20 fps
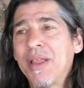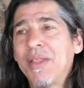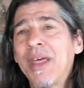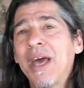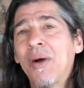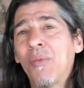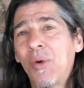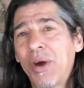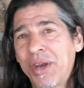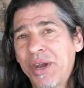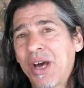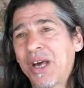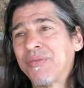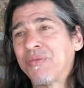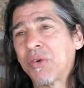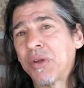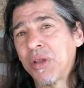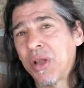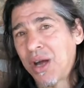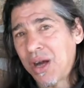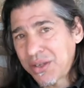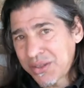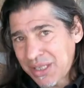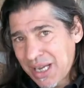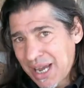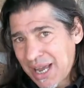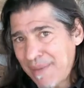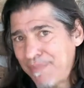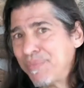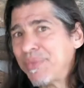that went on for a long
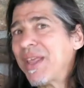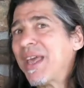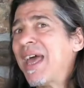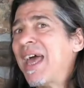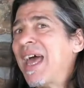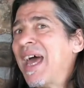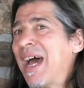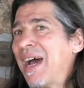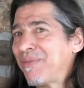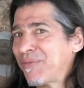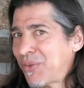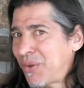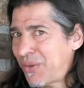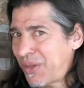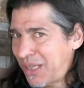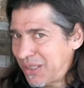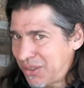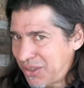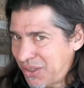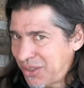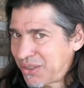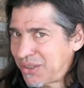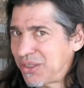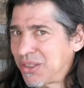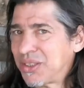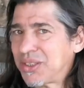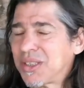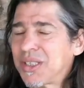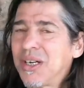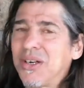time after they took
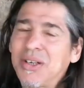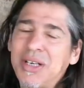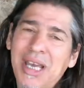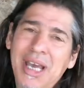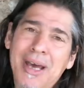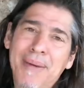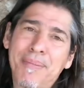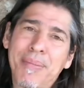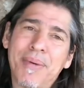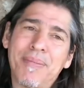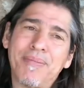the Skullcap.